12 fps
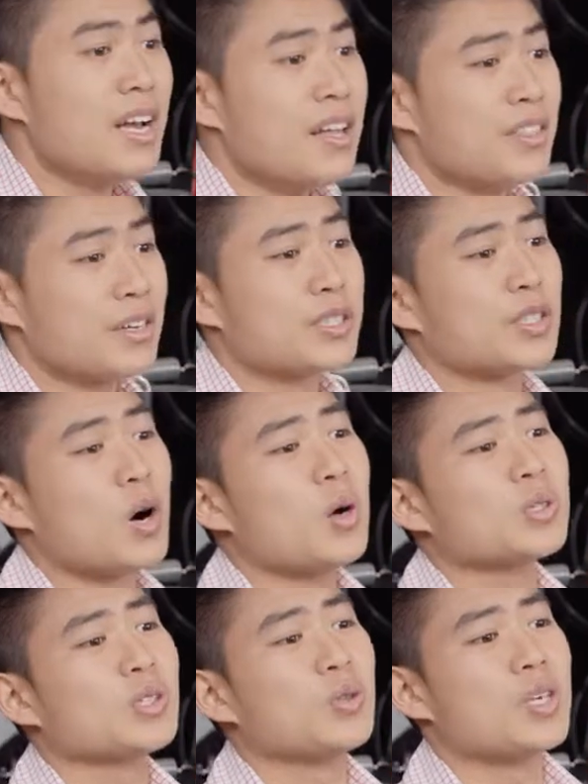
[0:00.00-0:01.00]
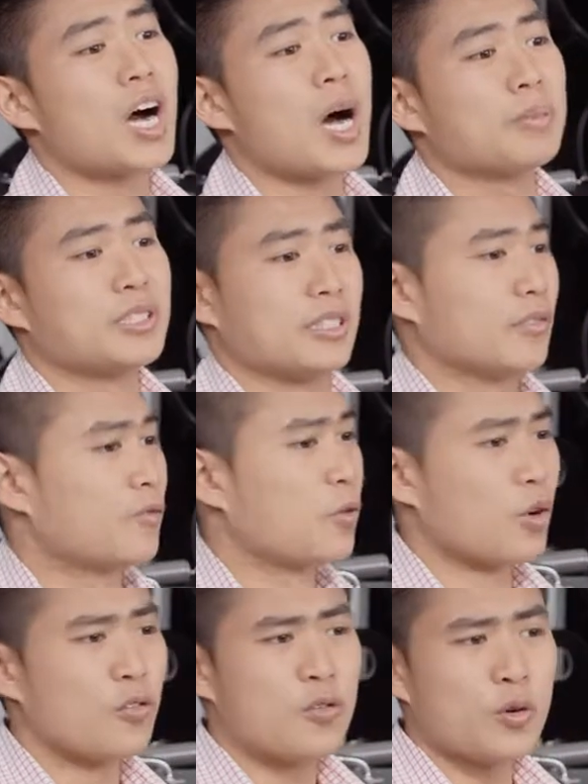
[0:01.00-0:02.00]
There is also an option
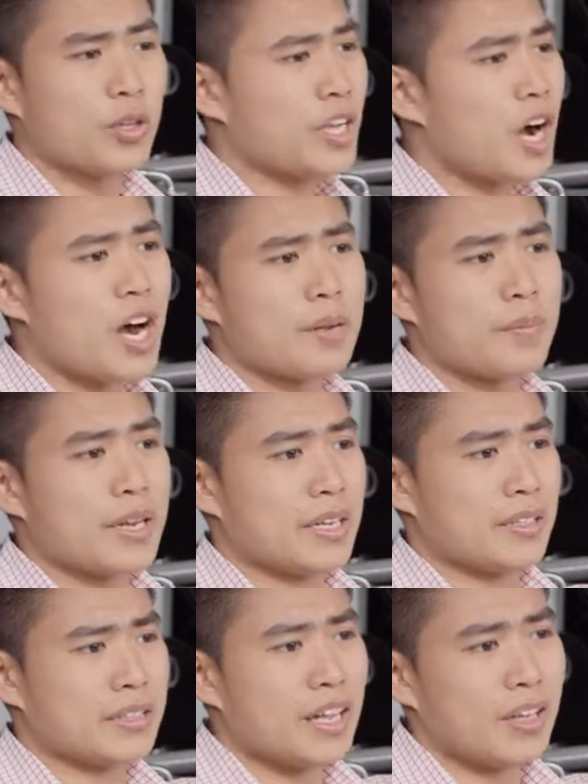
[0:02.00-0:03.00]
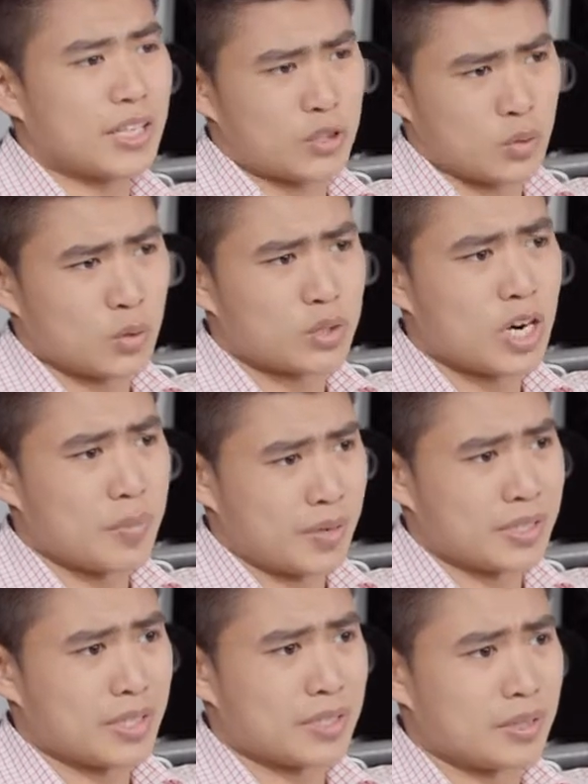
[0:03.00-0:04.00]
for a fully automated electrical
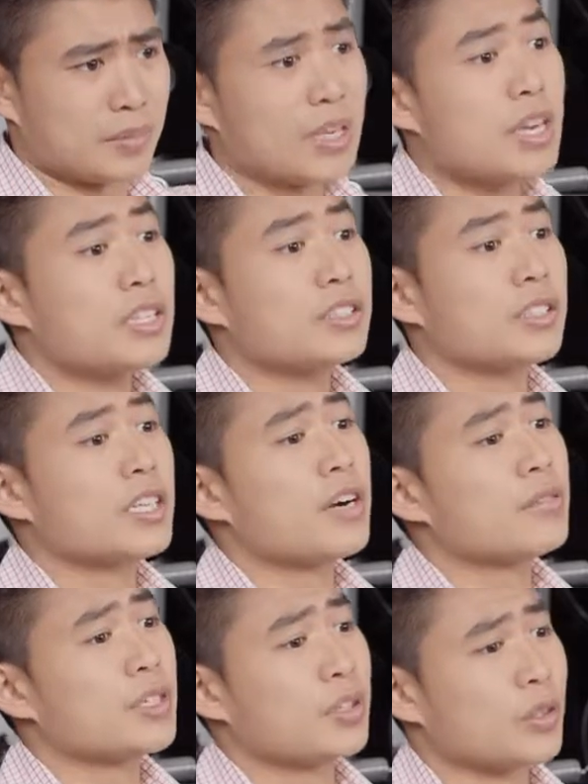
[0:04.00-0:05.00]
tarping system to cover your